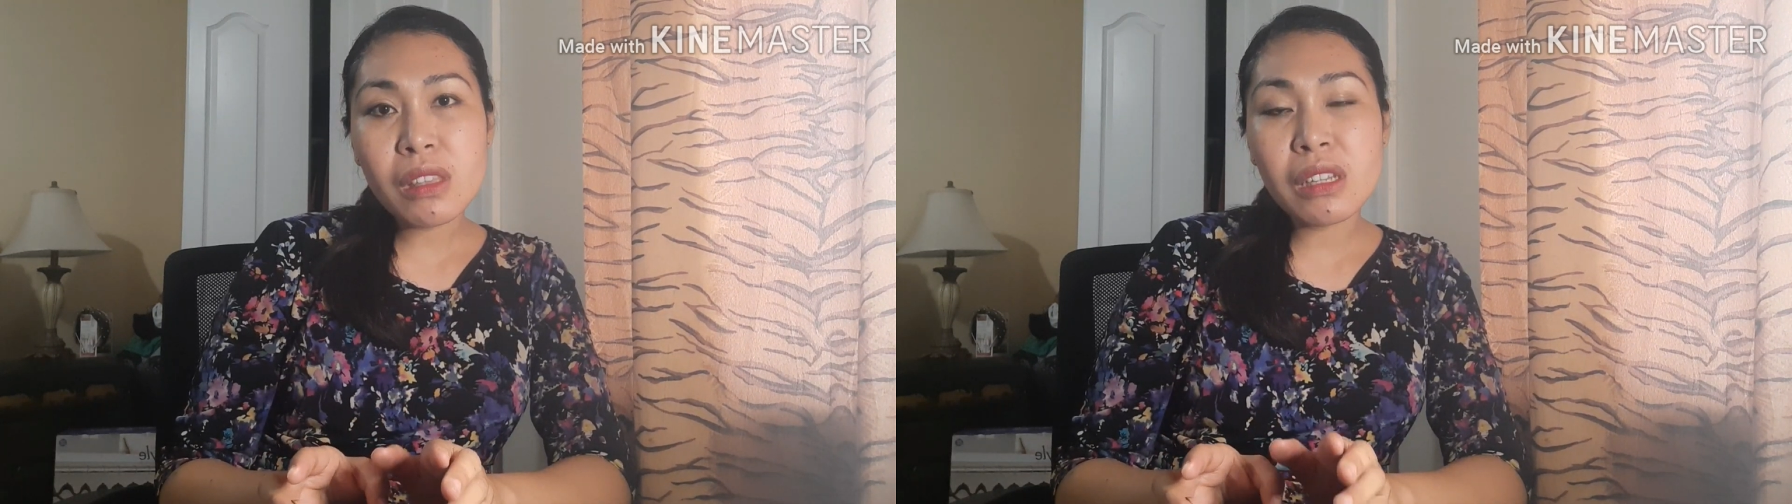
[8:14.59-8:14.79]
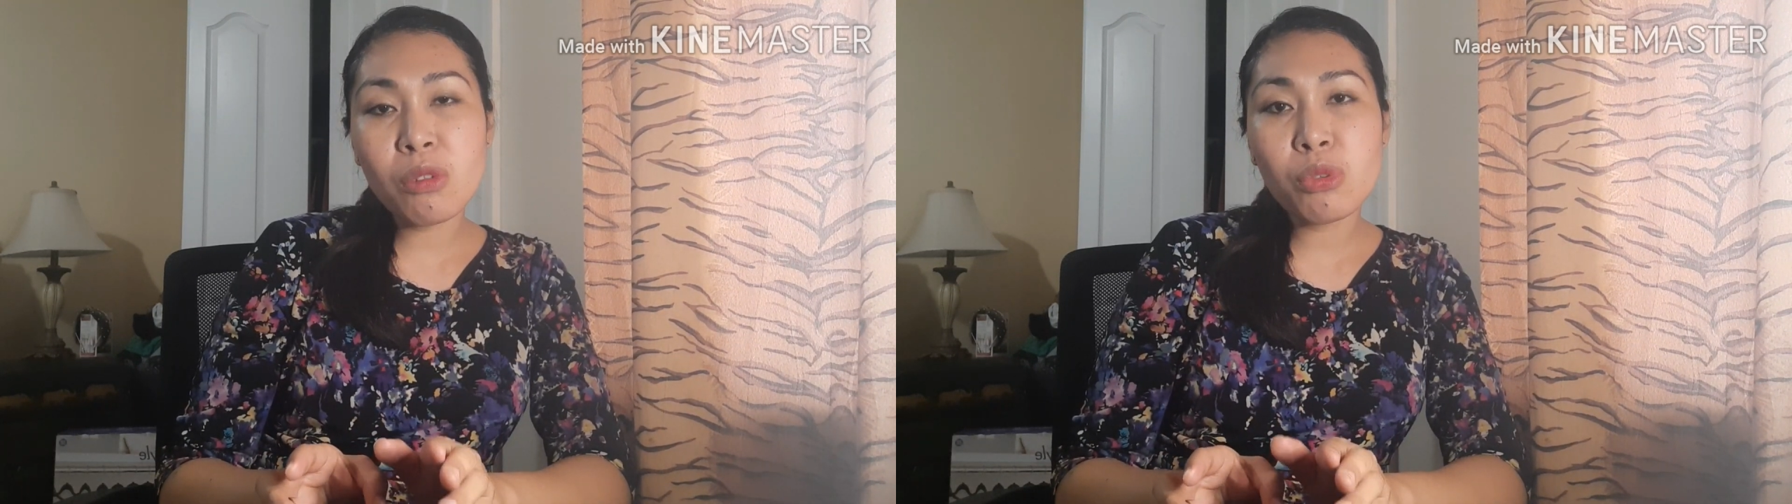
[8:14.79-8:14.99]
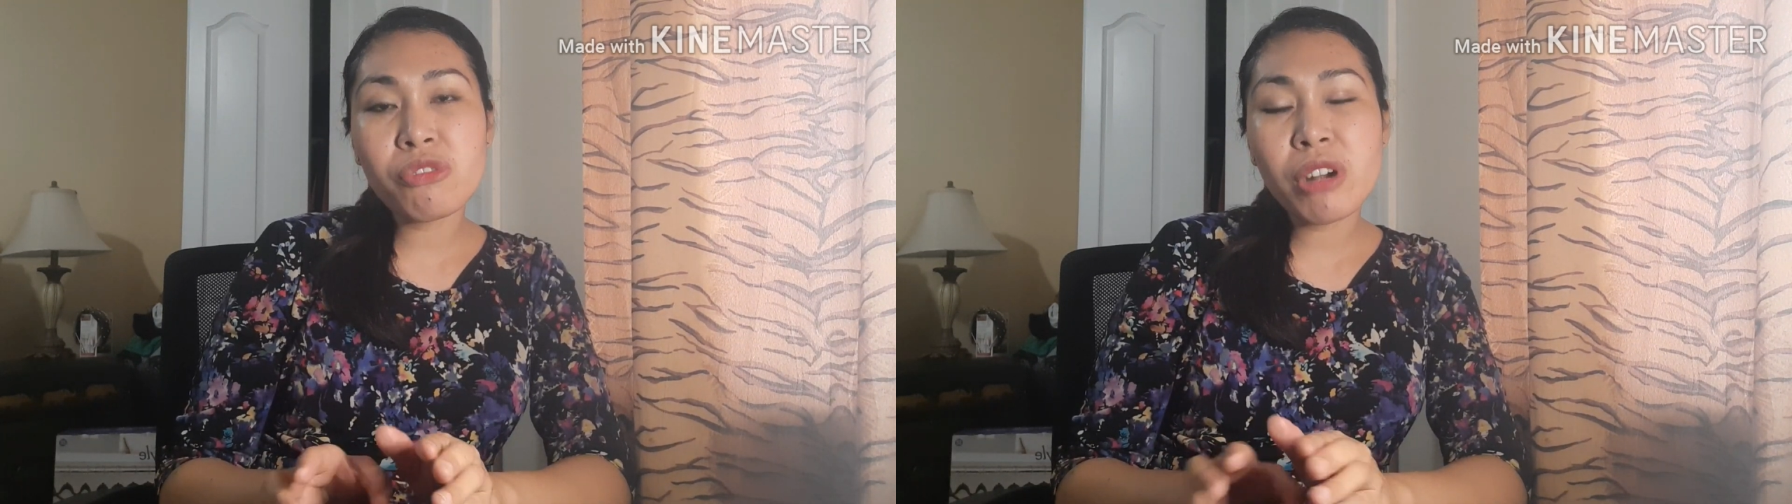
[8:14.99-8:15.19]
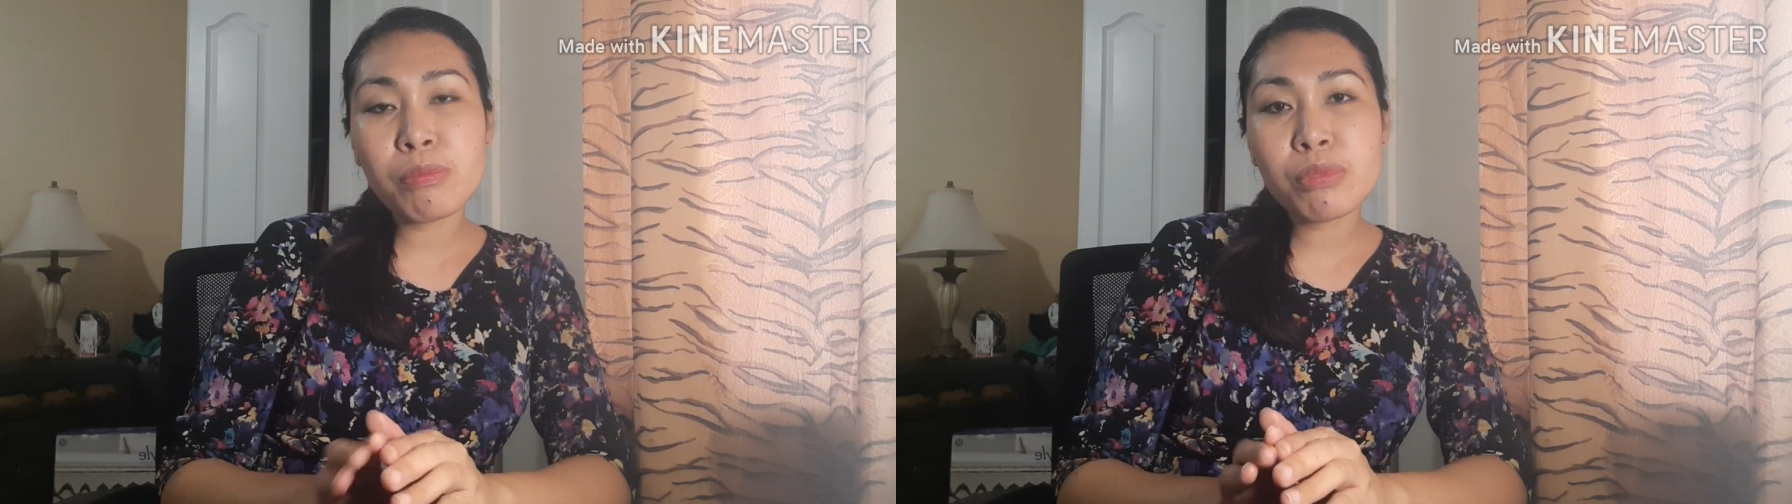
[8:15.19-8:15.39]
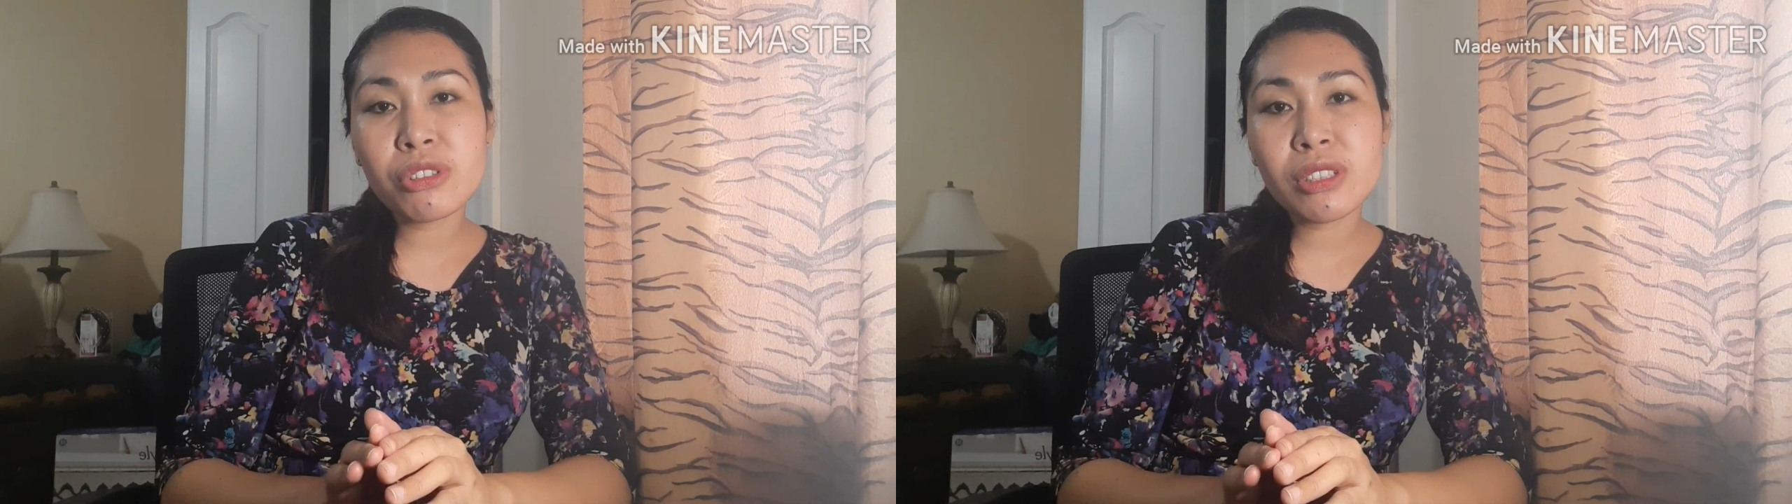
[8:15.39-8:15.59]
that would
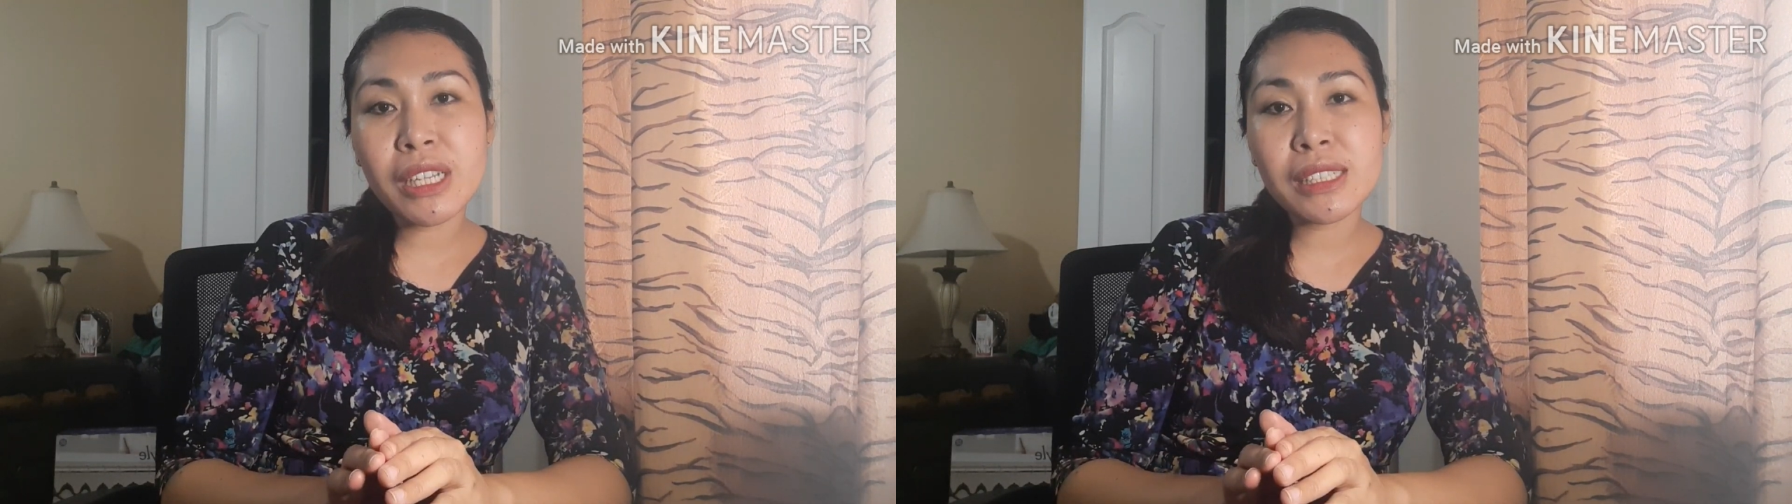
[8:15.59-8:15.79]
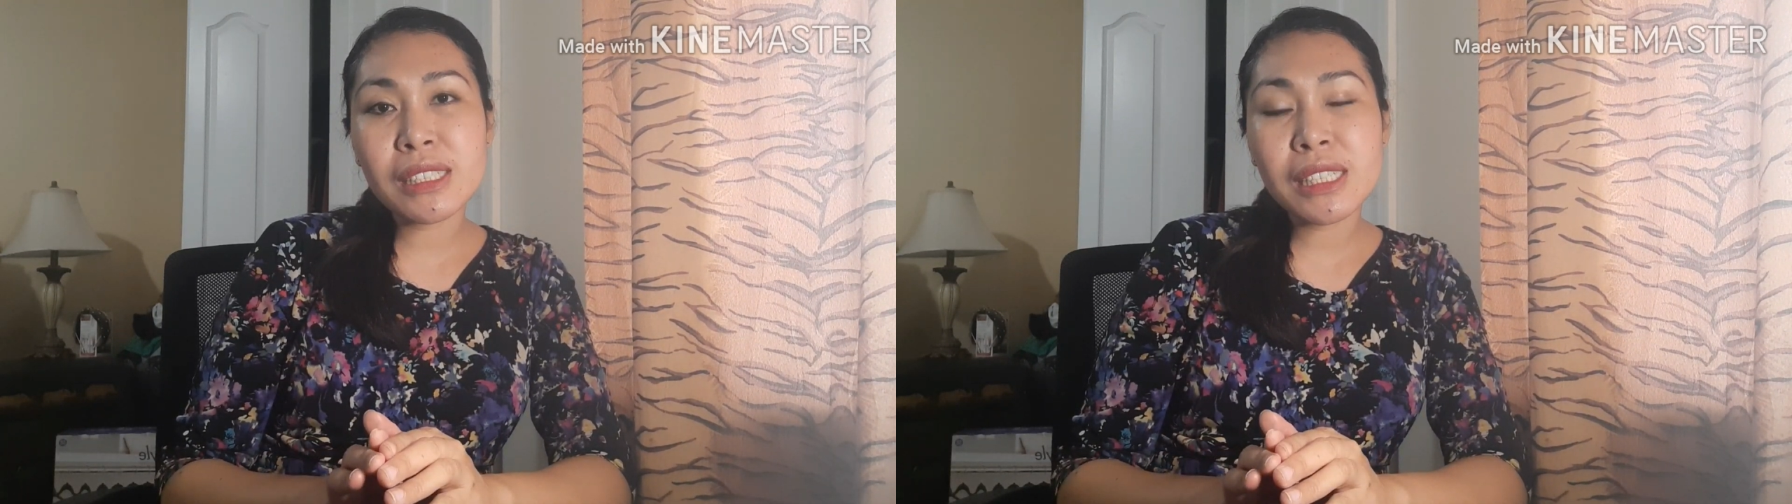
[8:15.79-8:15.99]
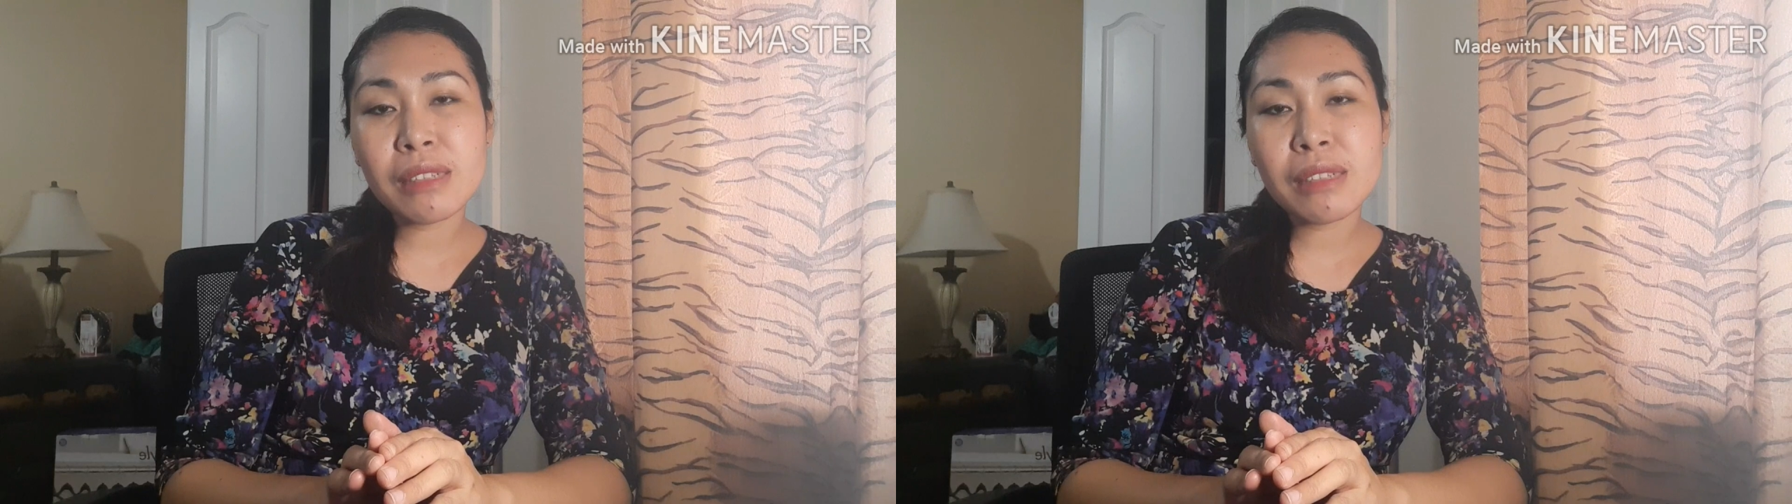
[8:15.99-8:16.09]
represent